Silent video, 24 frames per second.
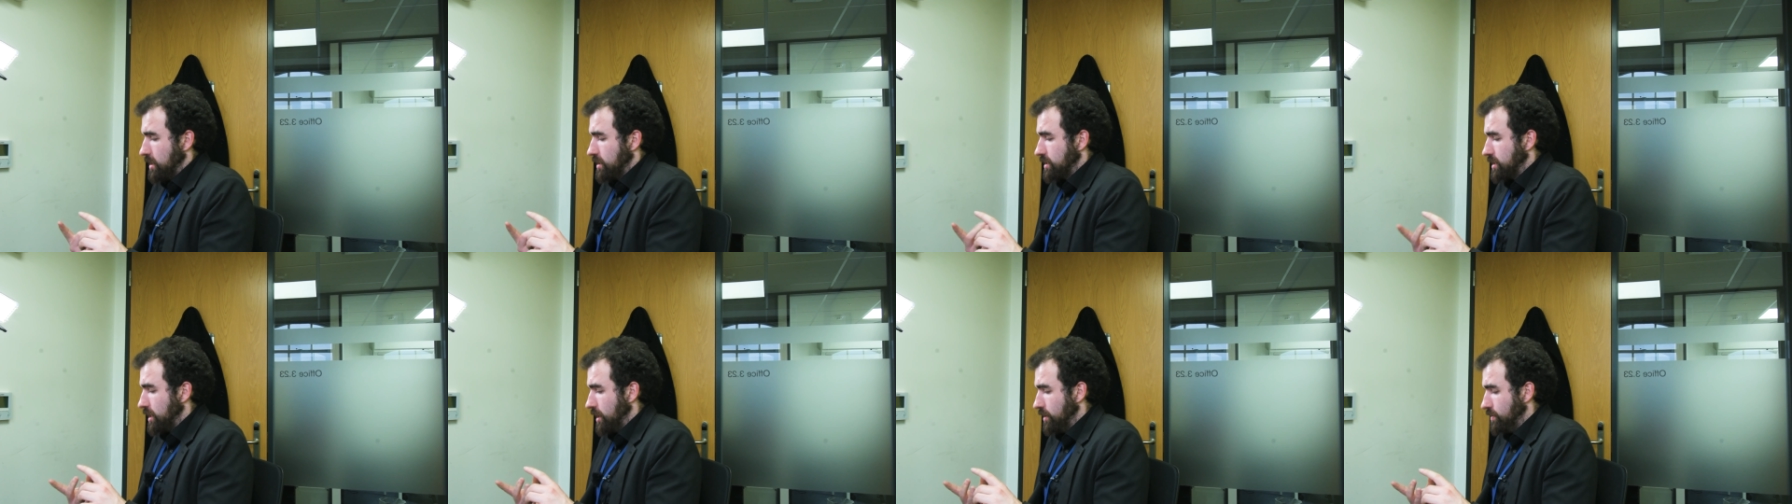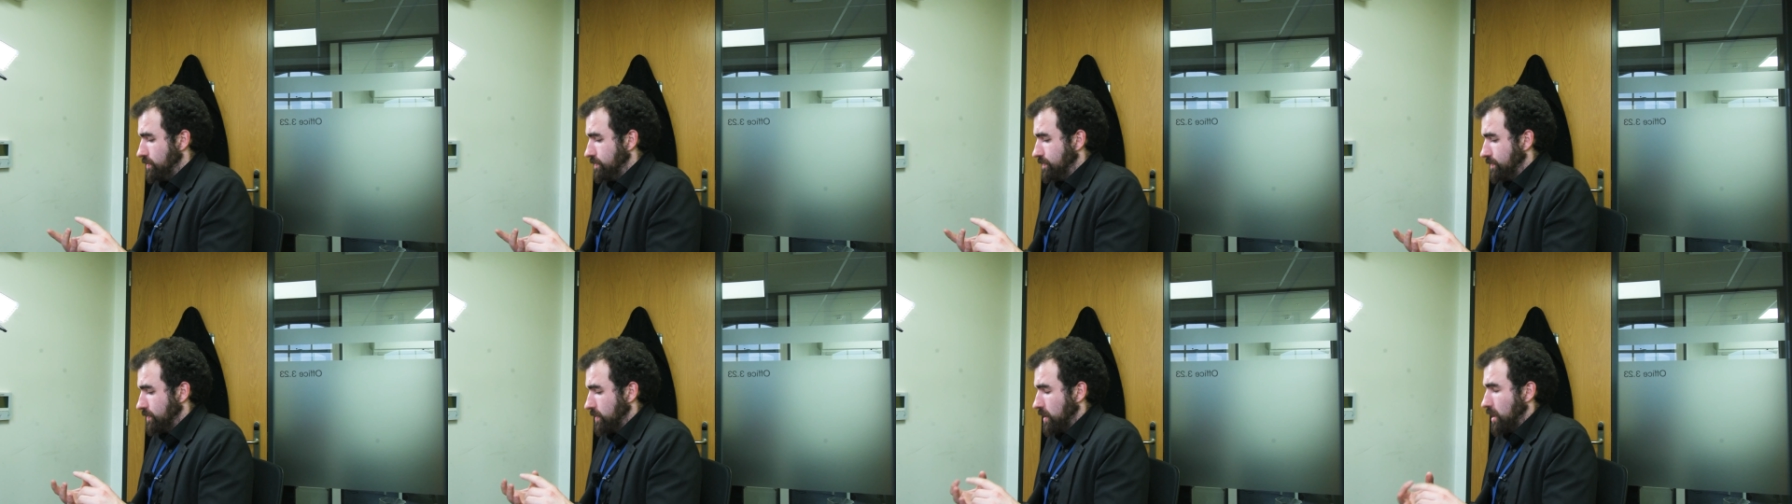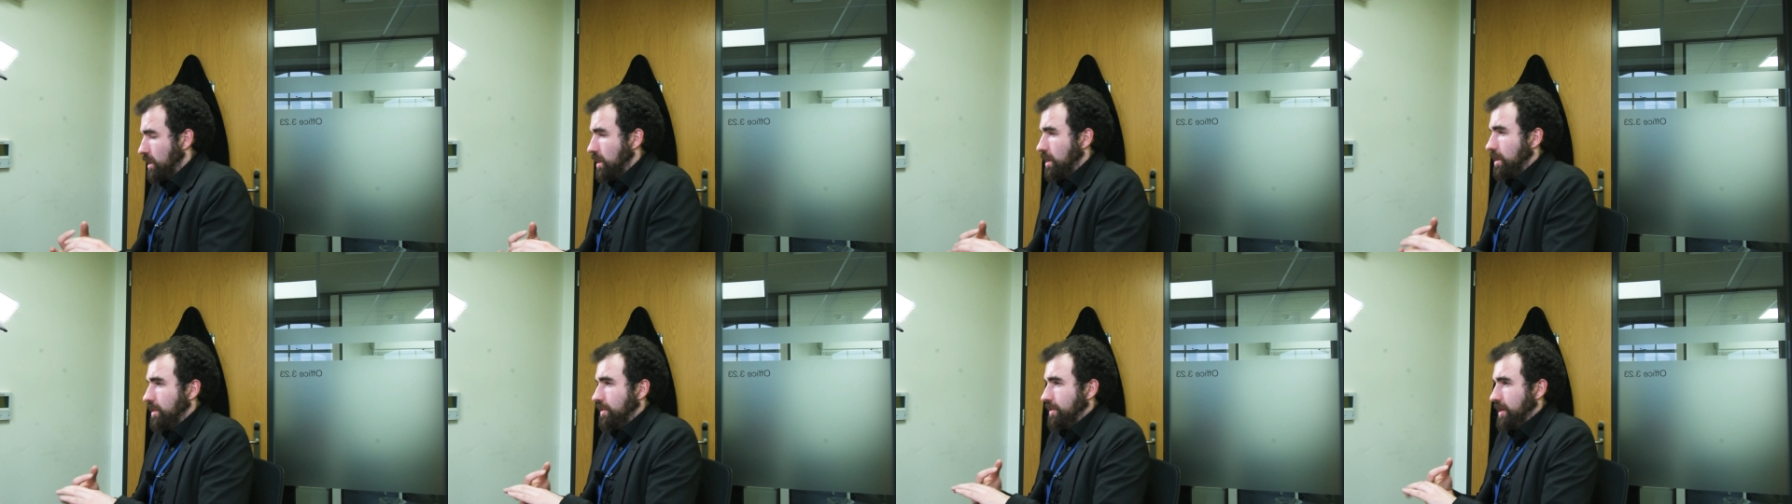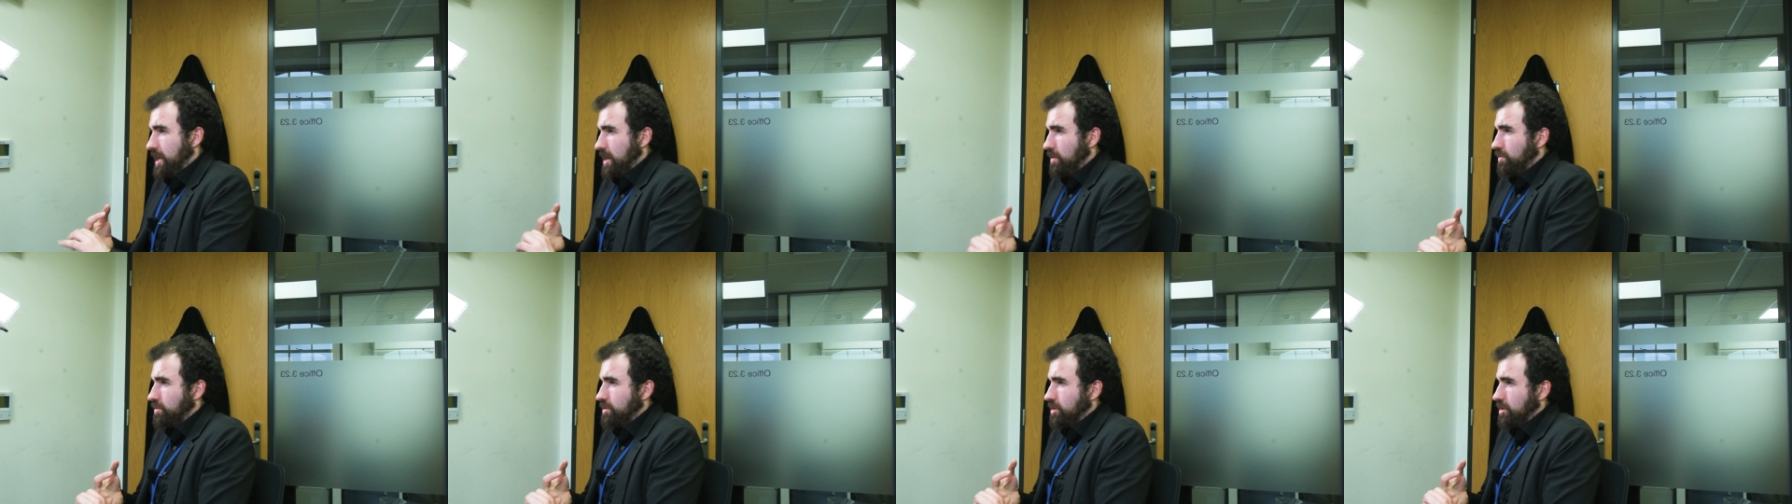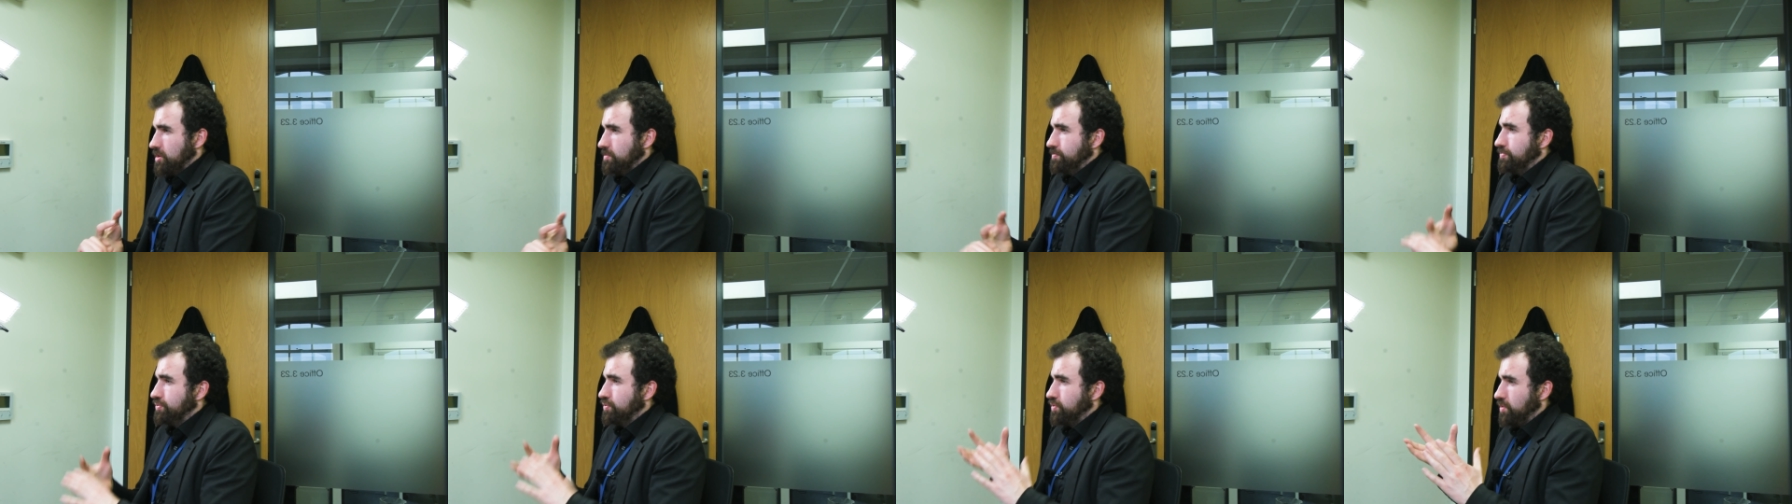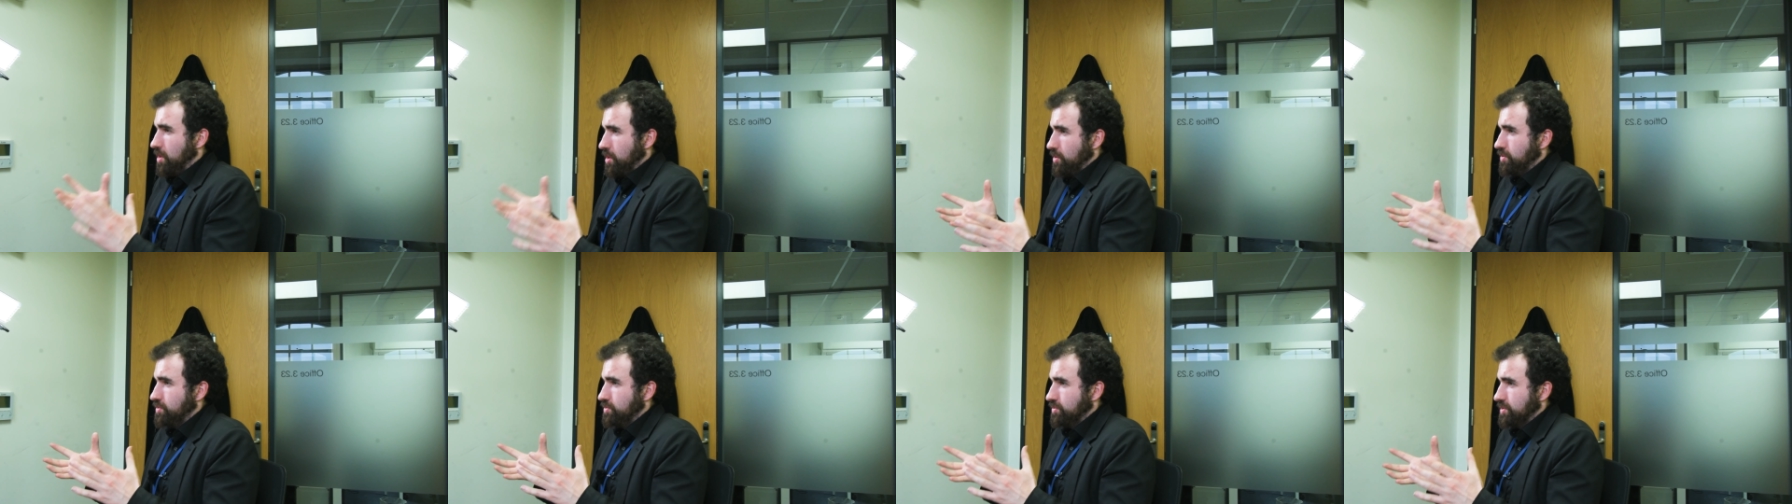So there are those
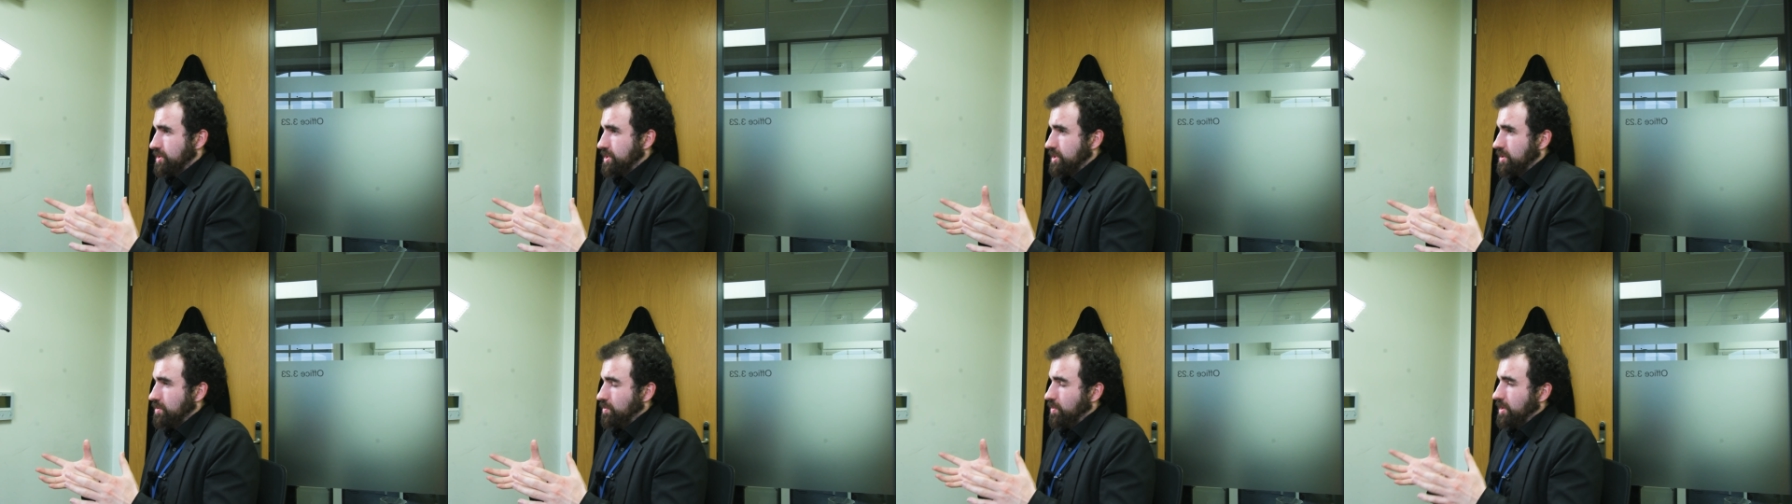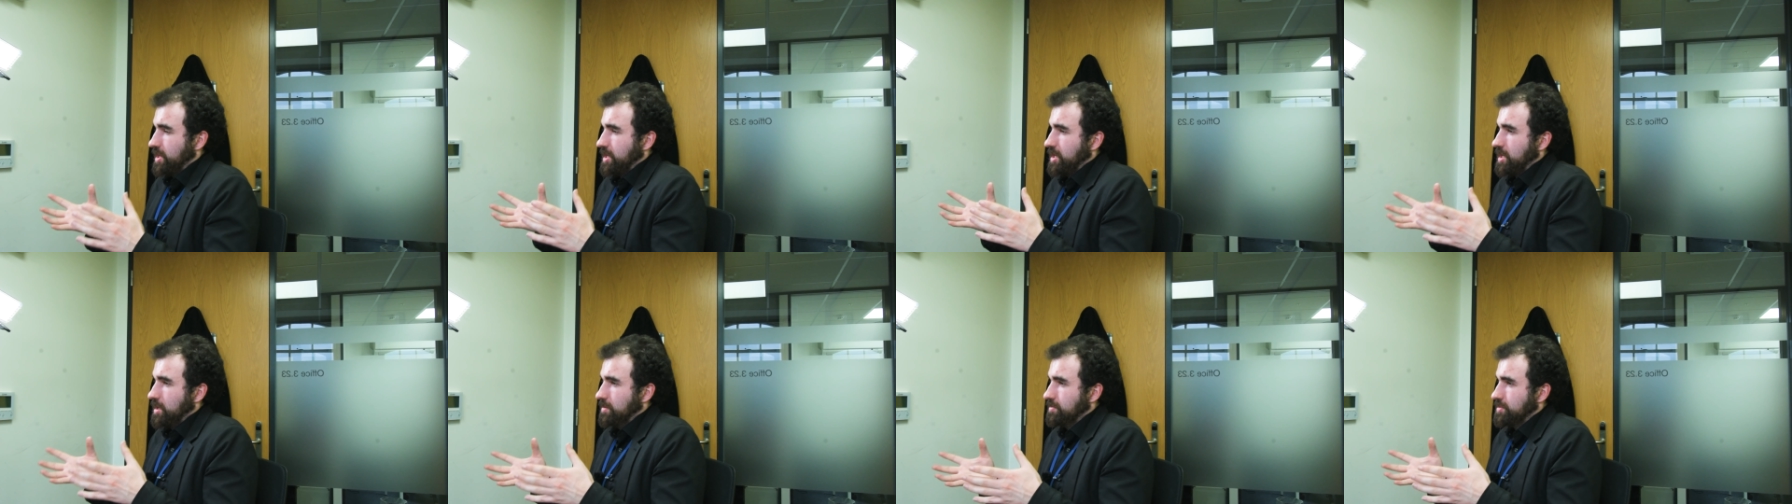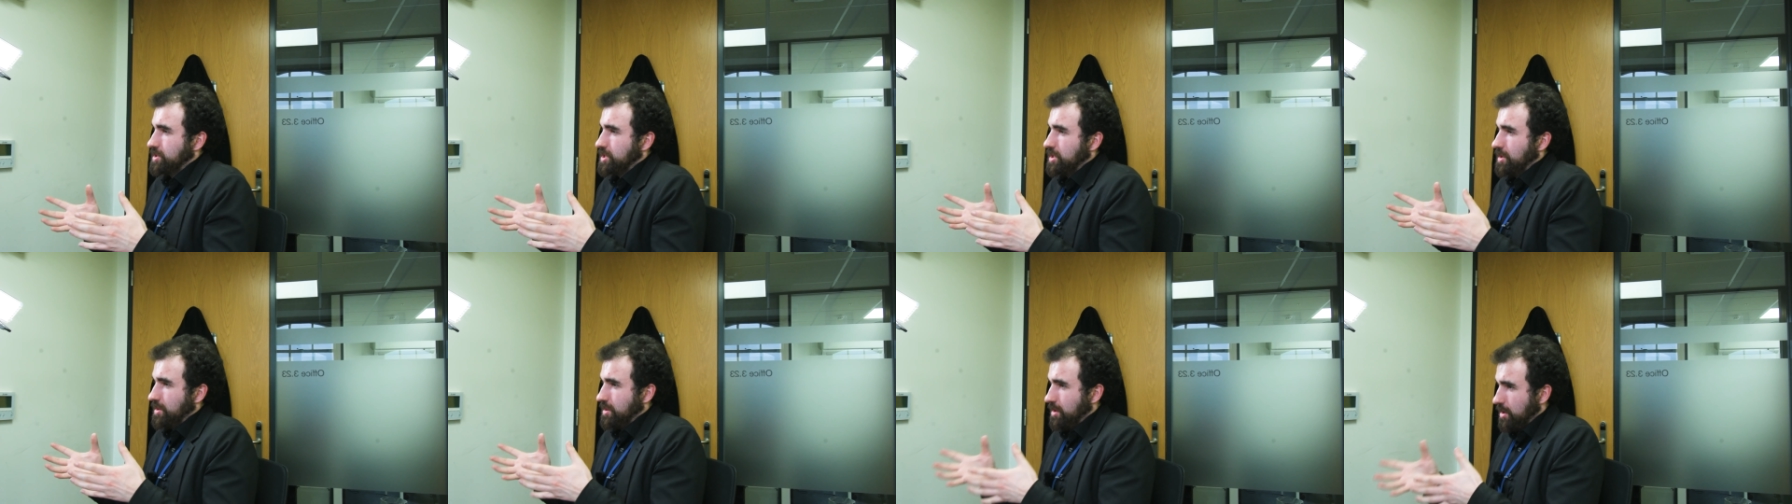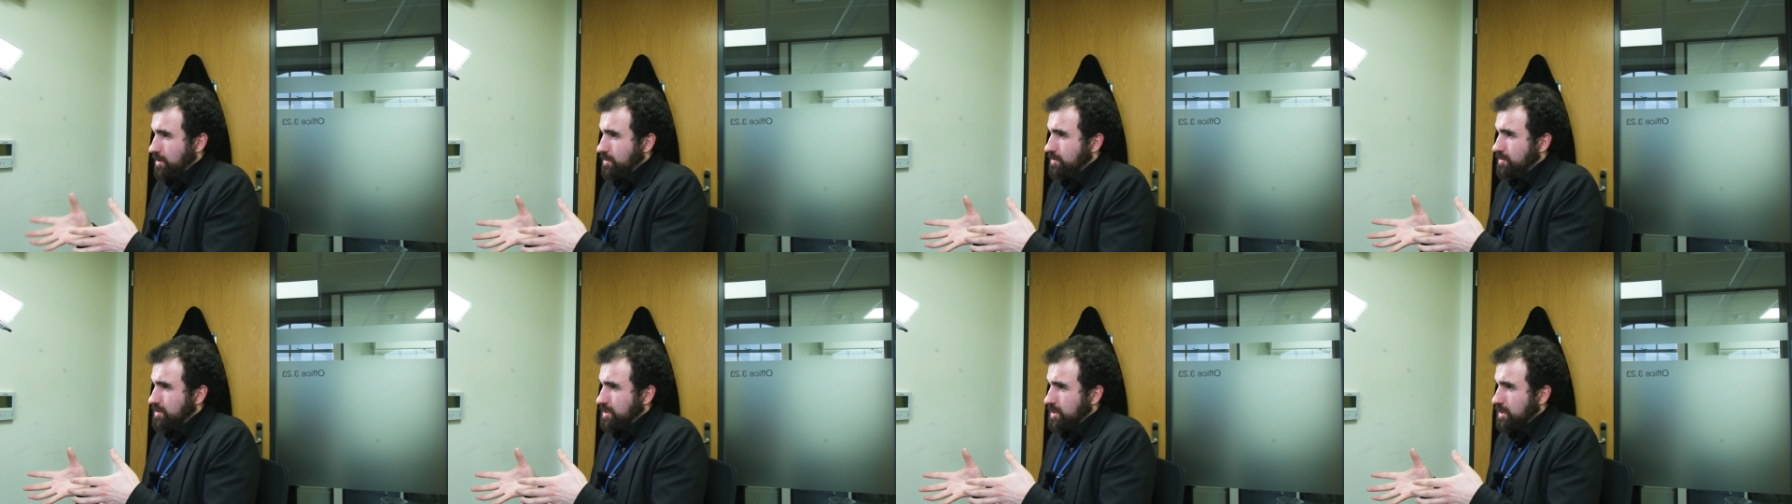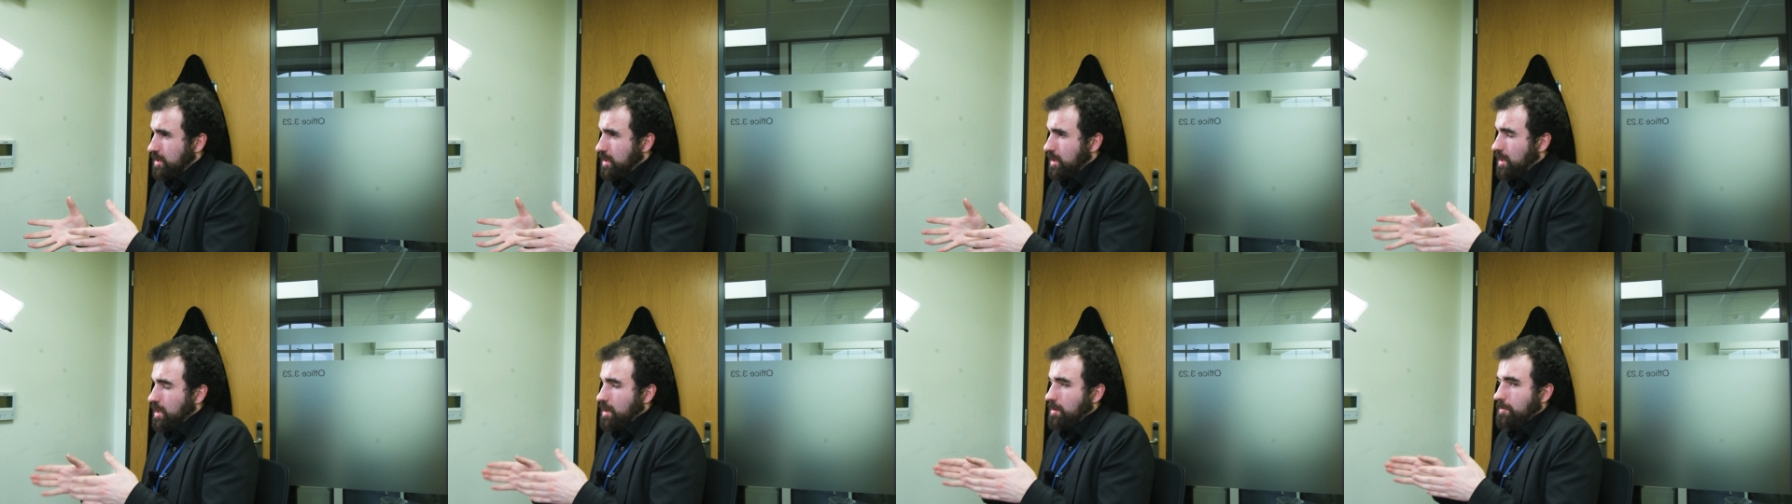pros when it comes to those,